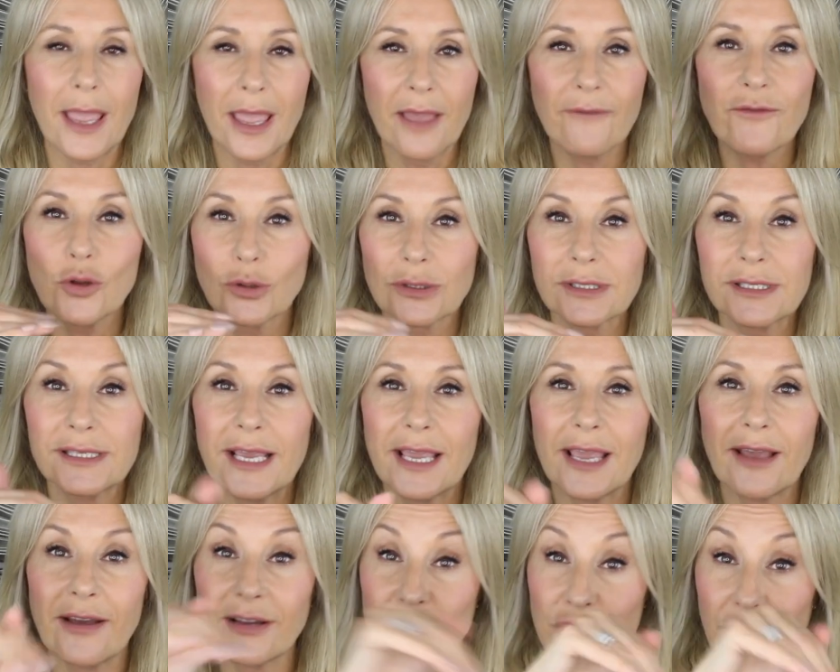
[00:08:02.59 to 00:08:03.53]
If you'll
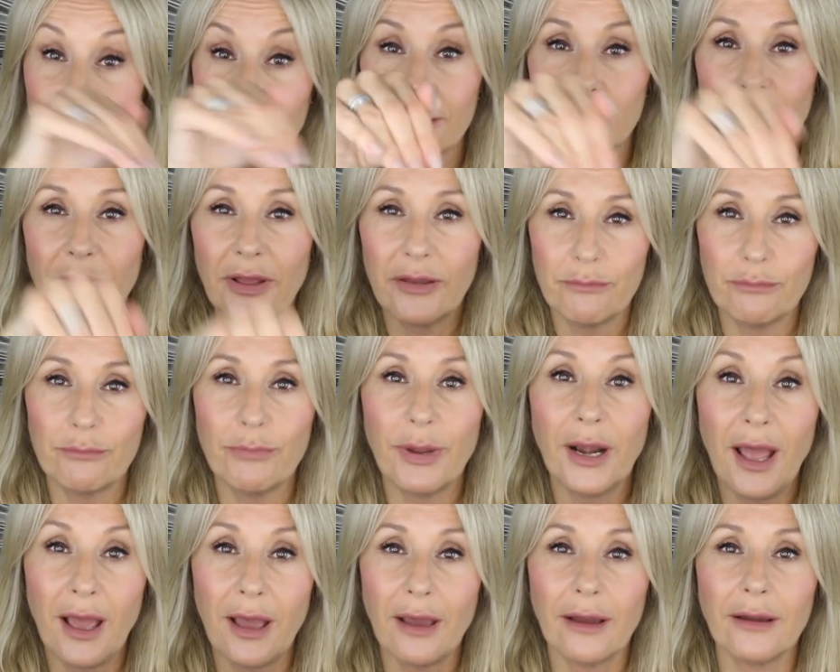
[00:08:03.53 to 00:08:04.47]
see, actually
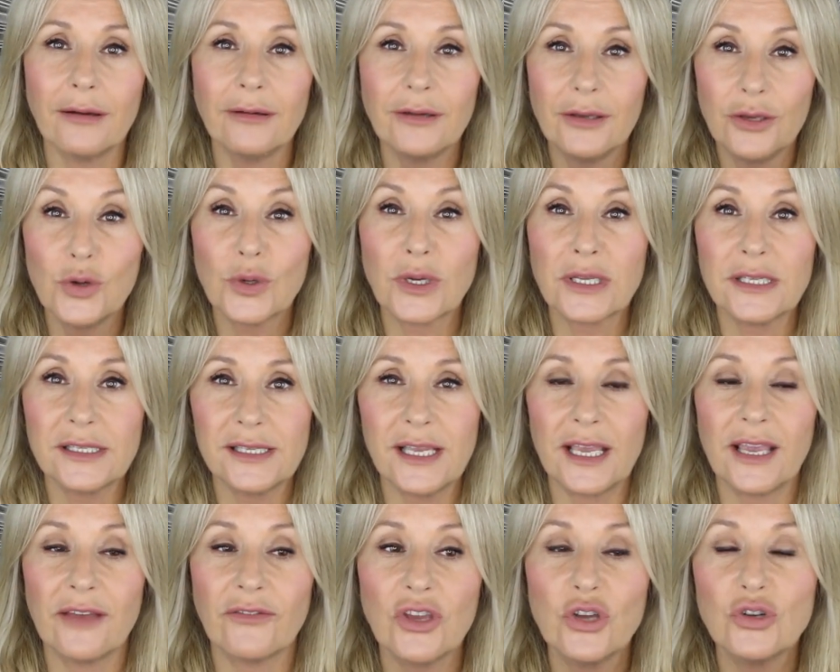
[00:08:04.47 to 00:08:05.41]
below, you can
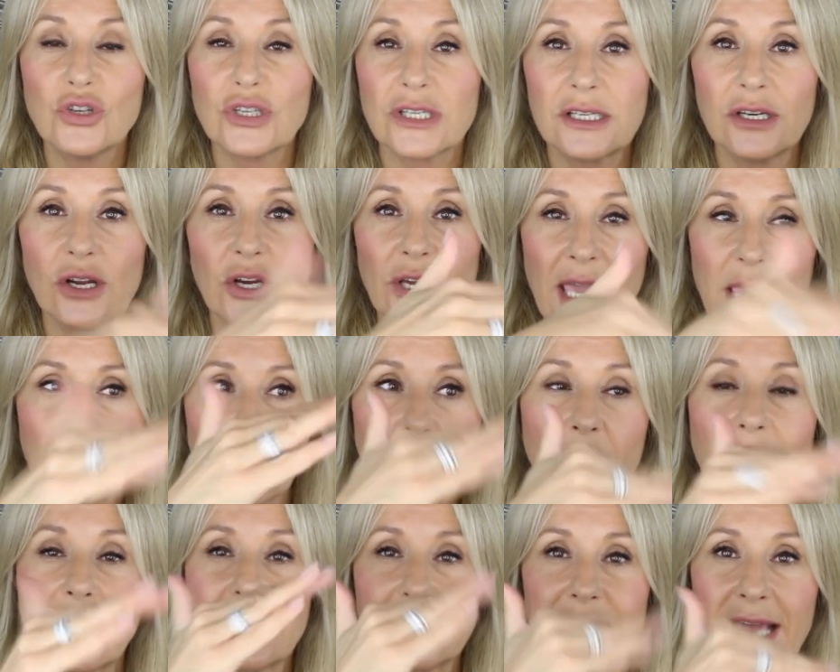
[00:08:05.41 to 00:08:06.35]
see, if you just look, keep
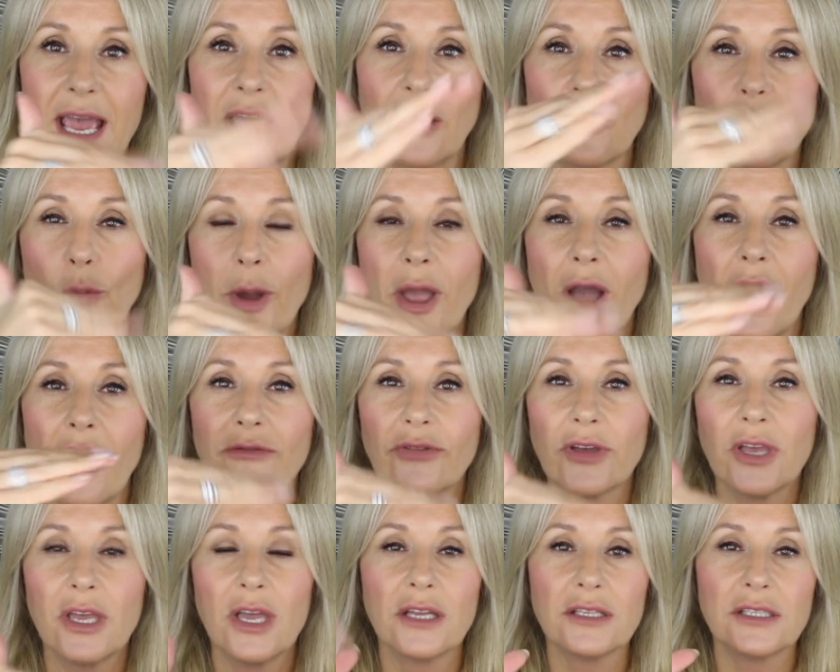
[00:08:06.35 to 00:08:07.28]
going down the way
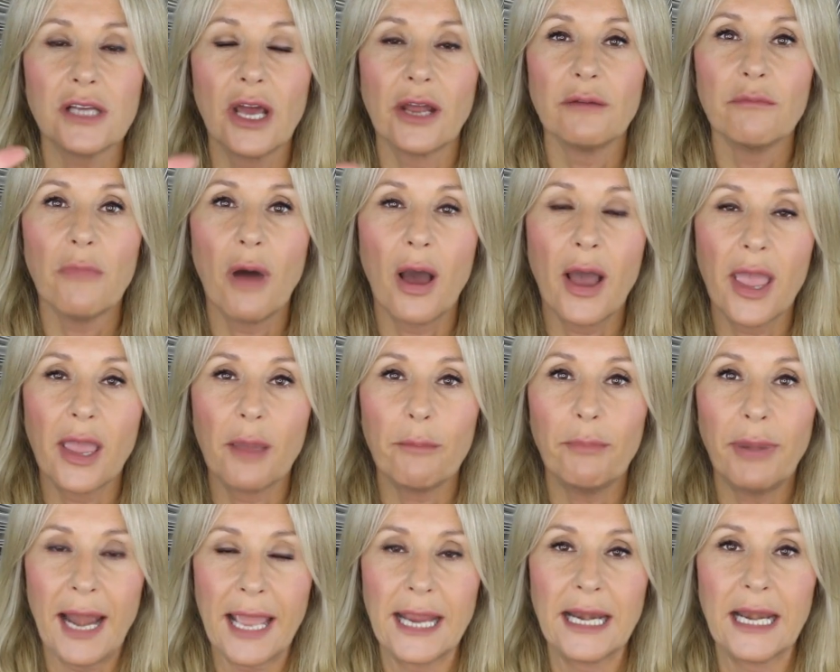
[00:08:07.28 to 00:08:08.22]
I've done my
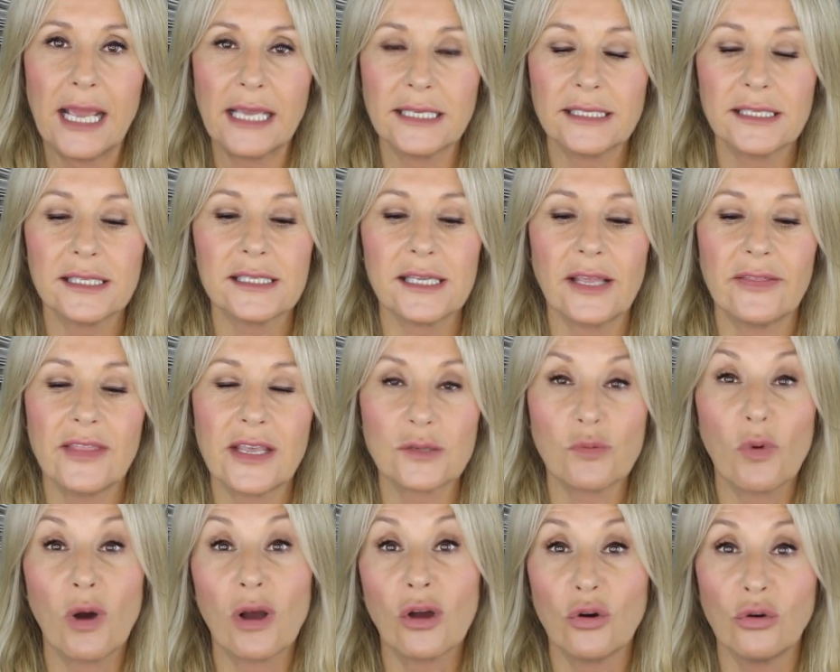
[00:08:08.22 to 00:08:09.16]
playlists, and
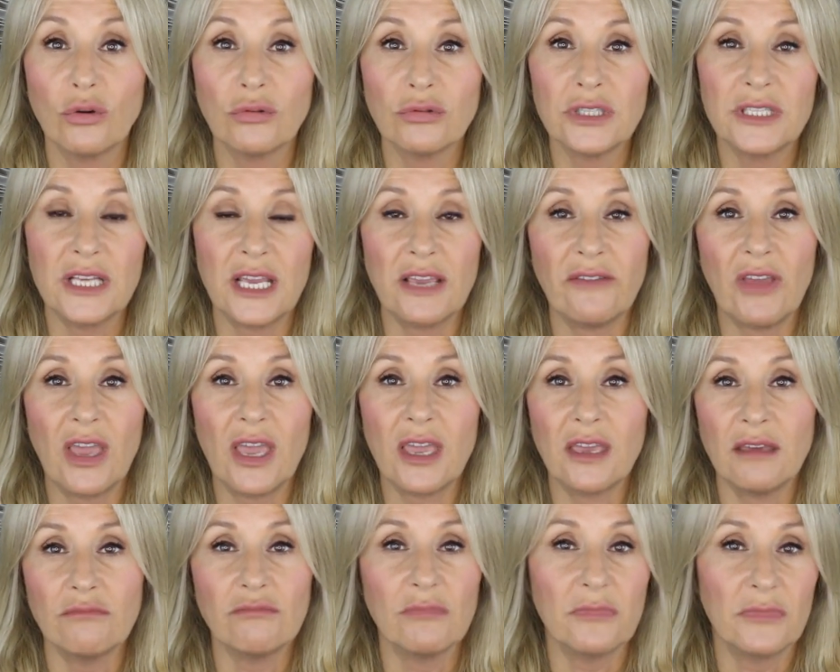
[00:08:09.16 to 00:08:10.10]
there's one called
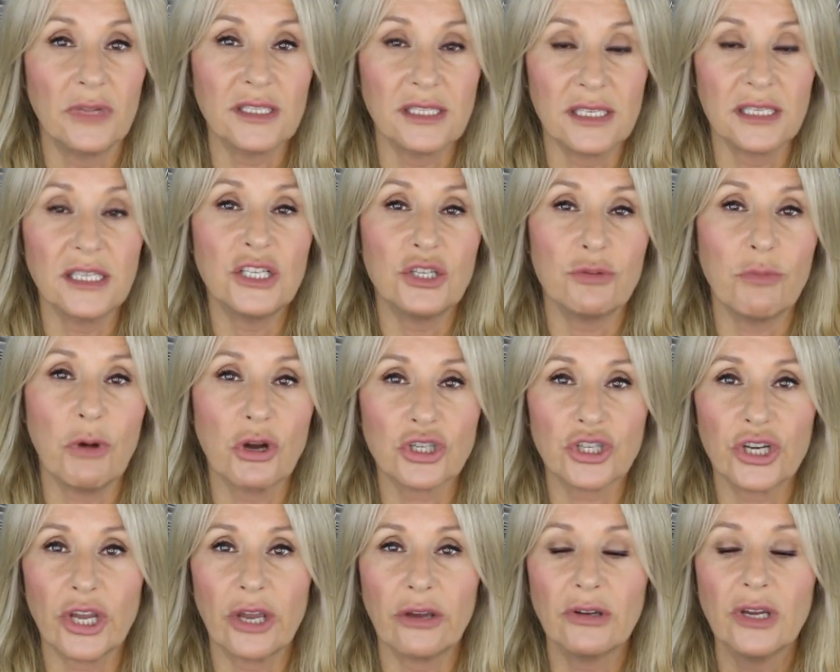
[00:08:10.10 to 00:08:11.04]
TV, it's the Titchmarsh
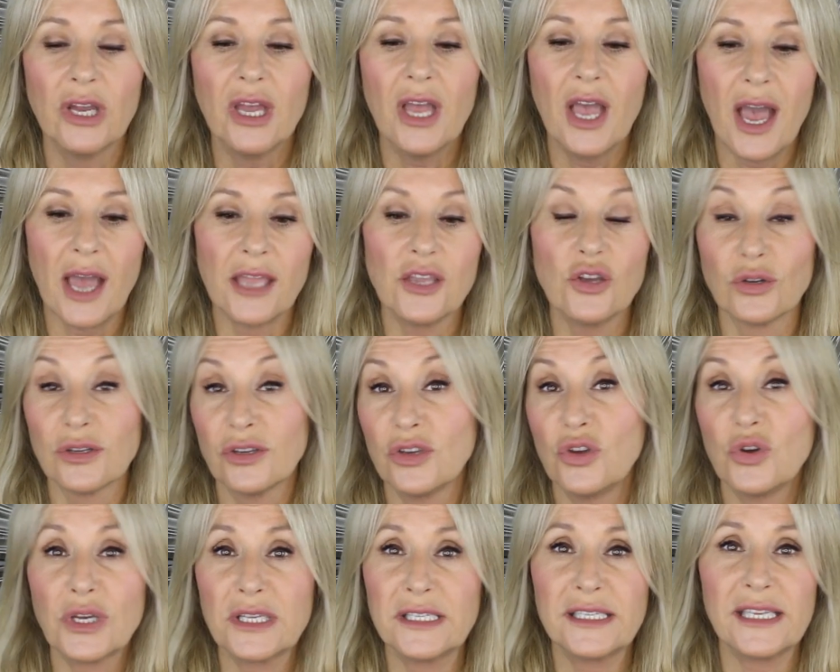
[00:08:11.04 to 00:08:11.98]
Show,
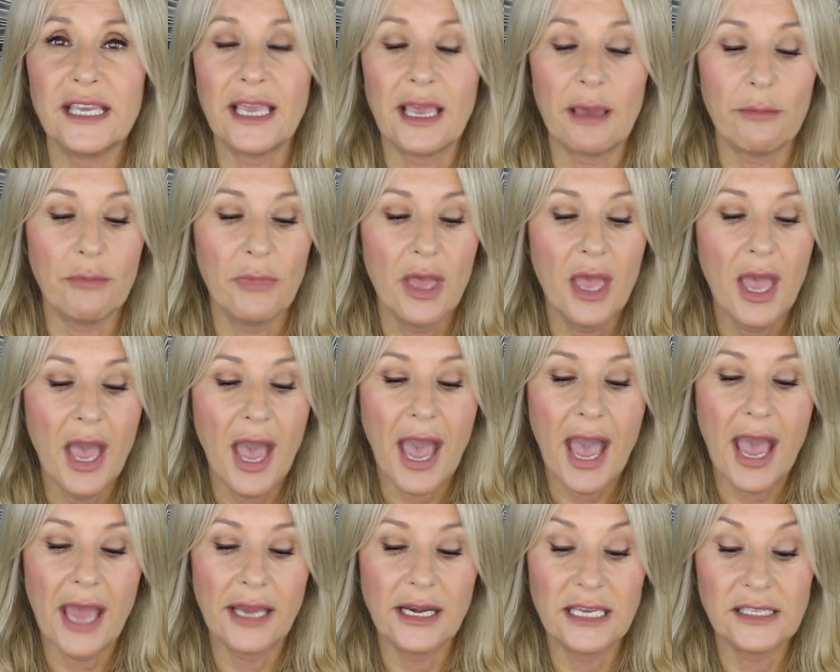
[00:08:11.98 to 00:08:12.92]
and you can see him.
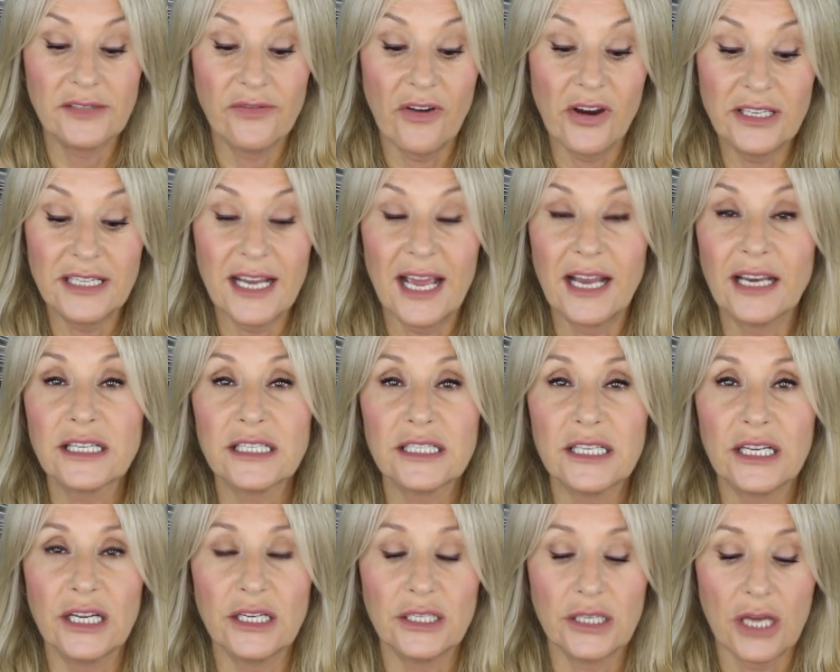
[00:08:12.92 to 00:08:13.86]
And he's a very
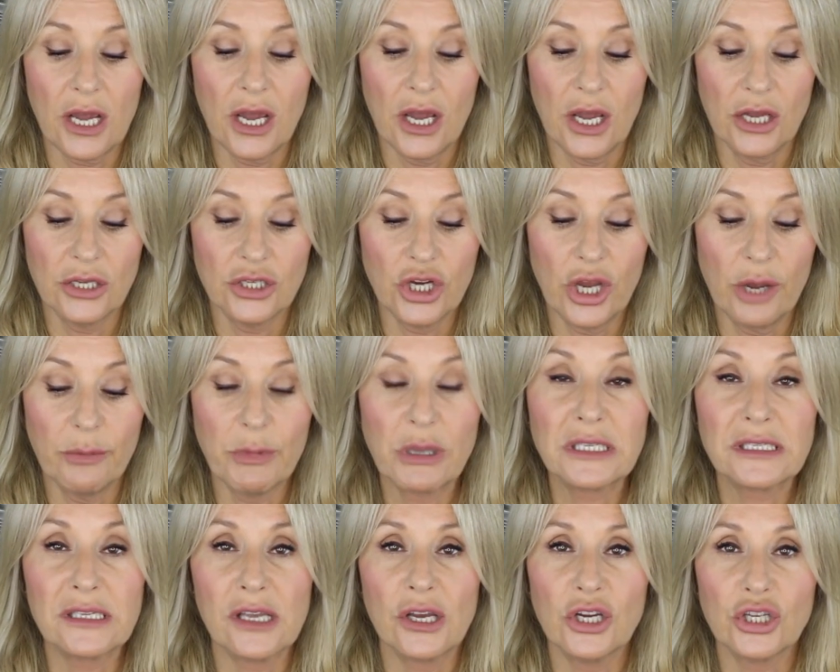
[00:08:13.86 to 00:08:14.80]
talented
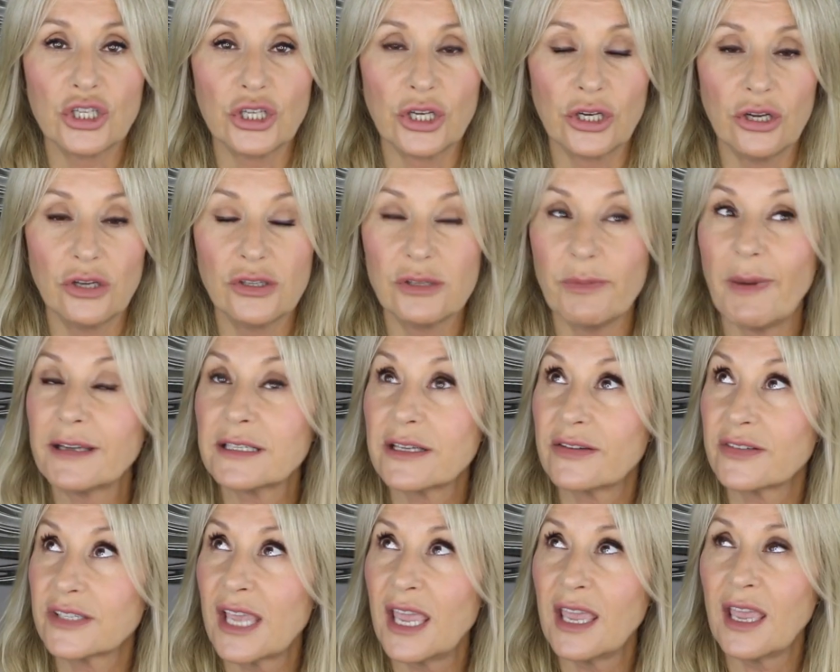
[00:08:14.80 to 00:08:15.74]
German surgeon who's about to
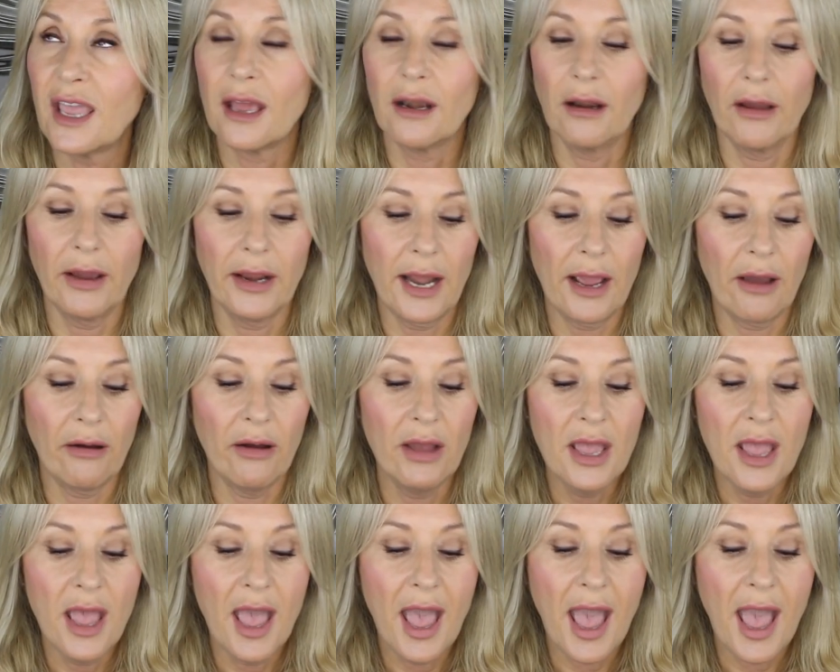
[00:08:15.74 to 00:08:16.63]
have a skincare line out.